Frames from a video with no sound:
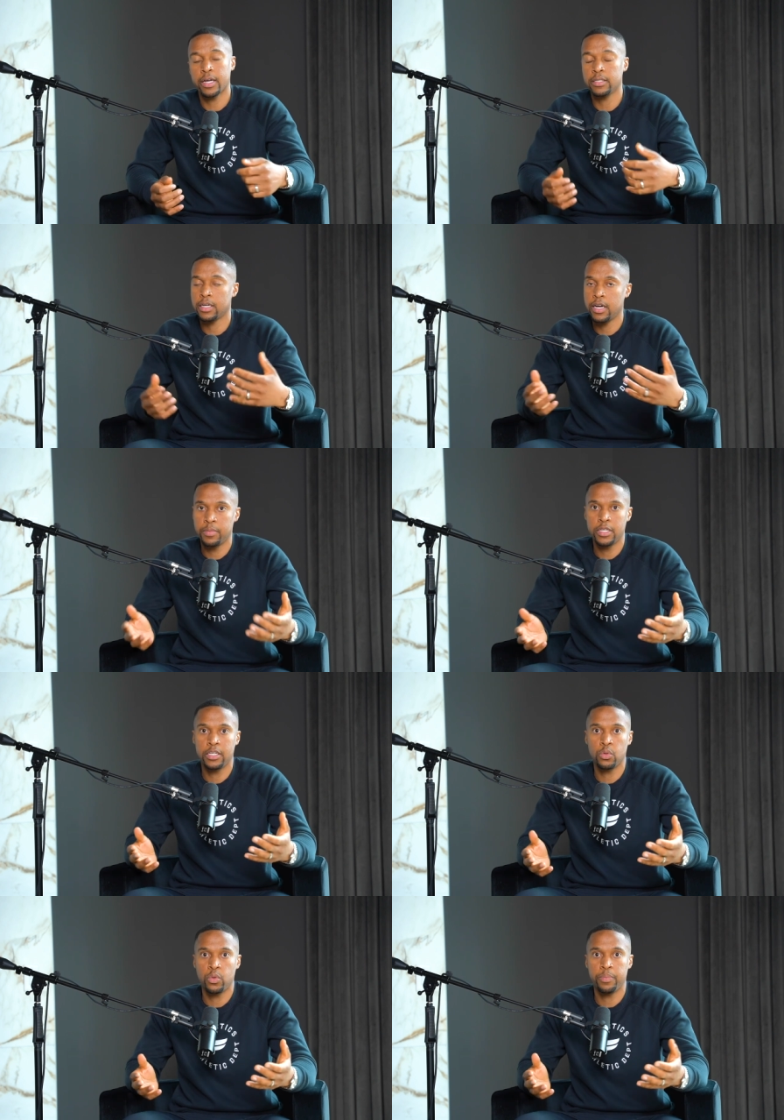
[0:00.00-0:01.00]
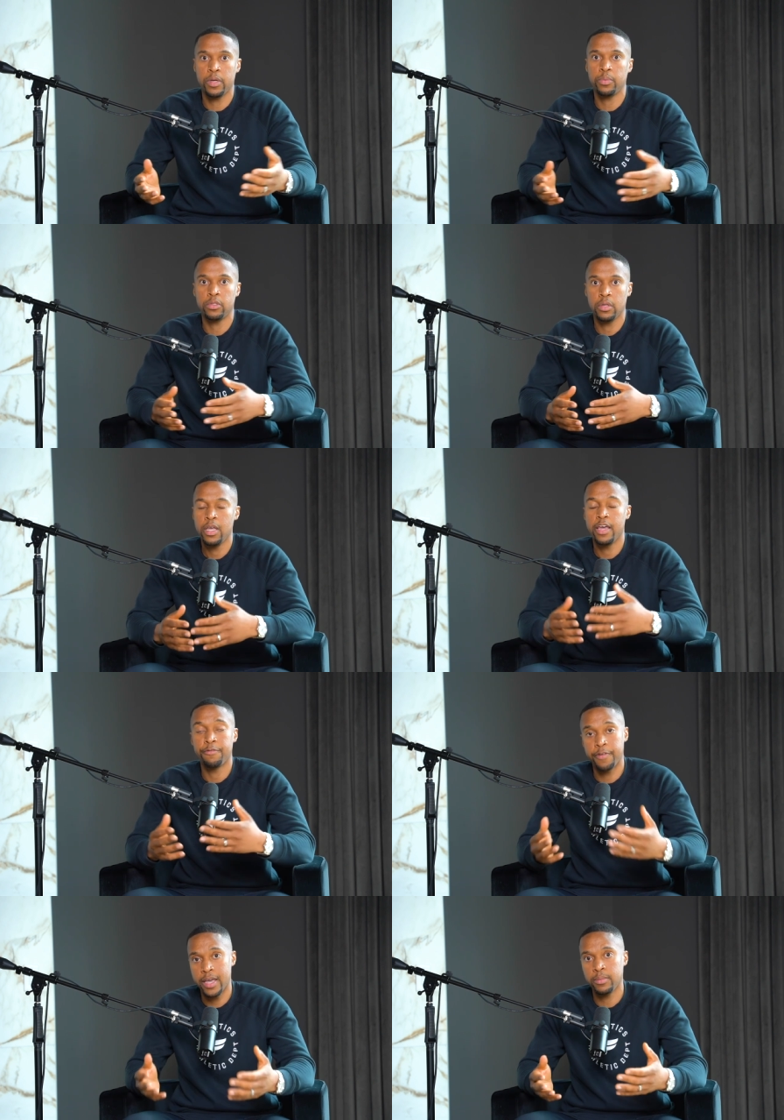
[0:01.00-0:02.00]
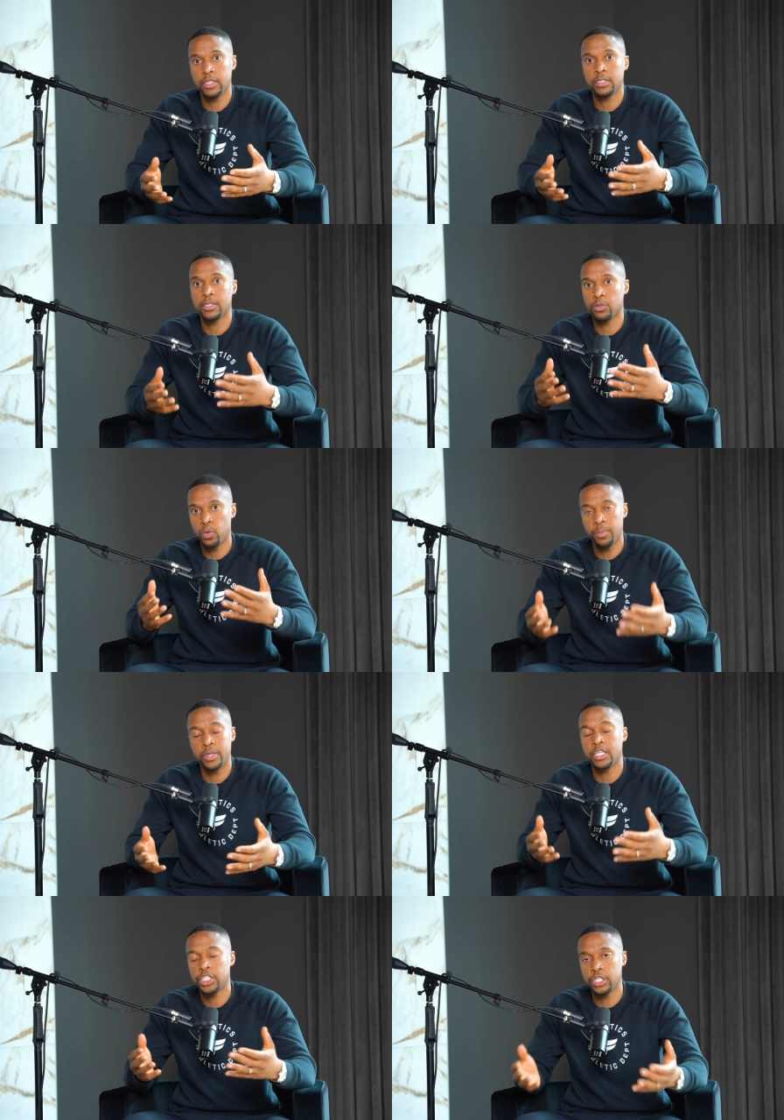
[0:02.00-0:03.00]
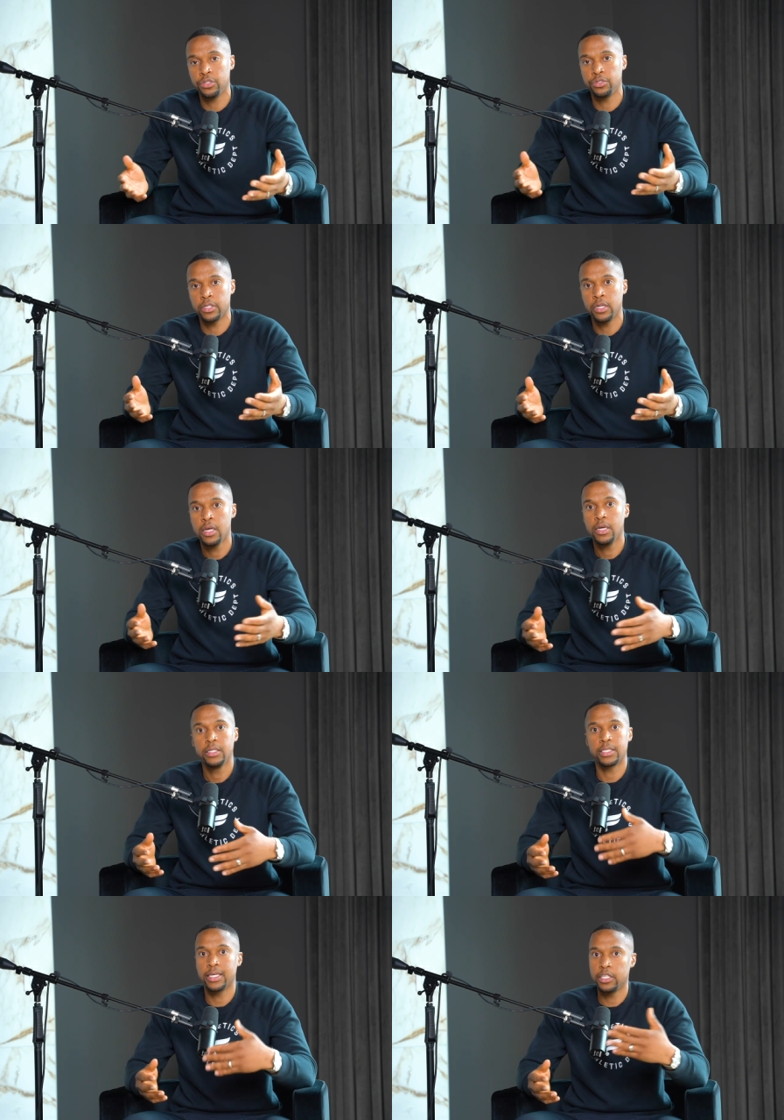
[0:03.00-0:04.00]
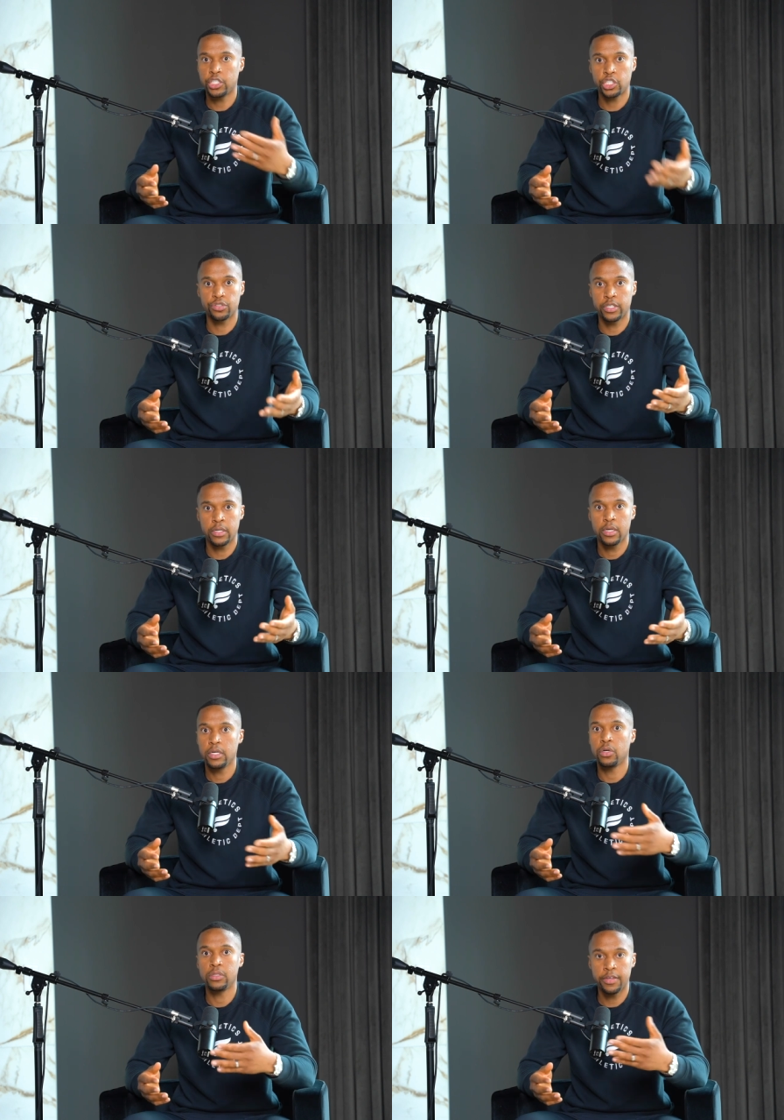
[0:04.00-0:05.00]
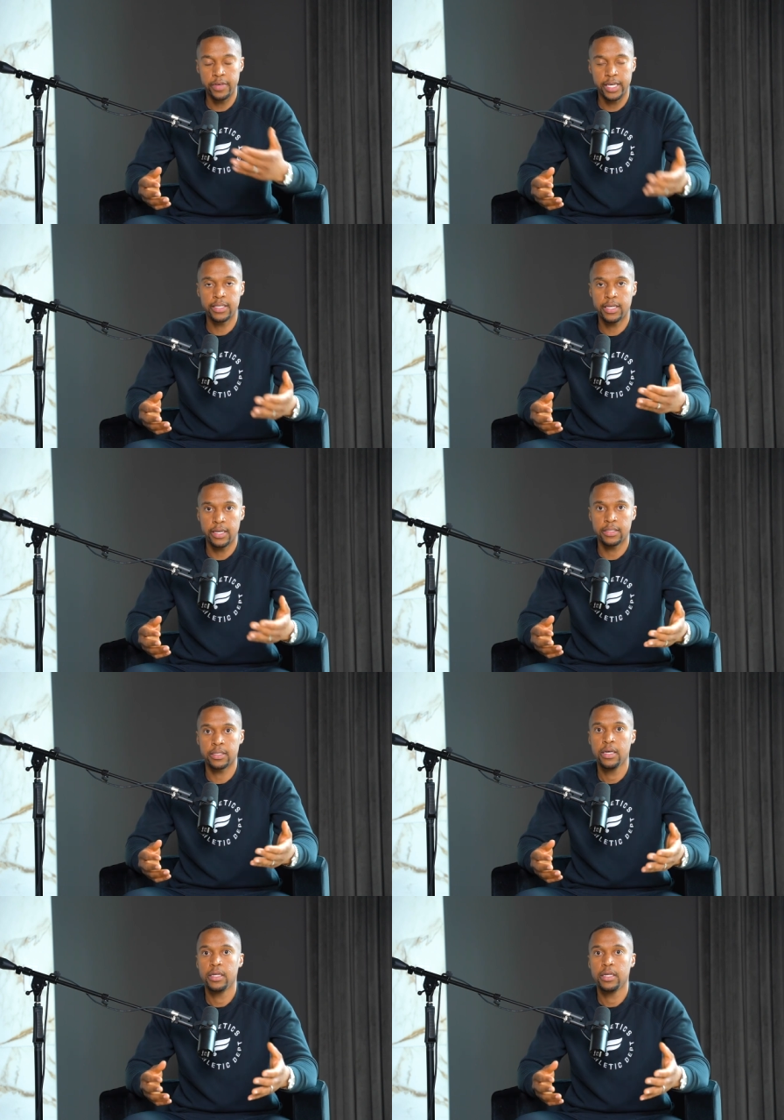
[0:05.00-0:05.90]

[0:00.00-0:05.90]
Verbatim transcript: Because the government doesn't want people and families, women and children just in the street, you know, living in tents.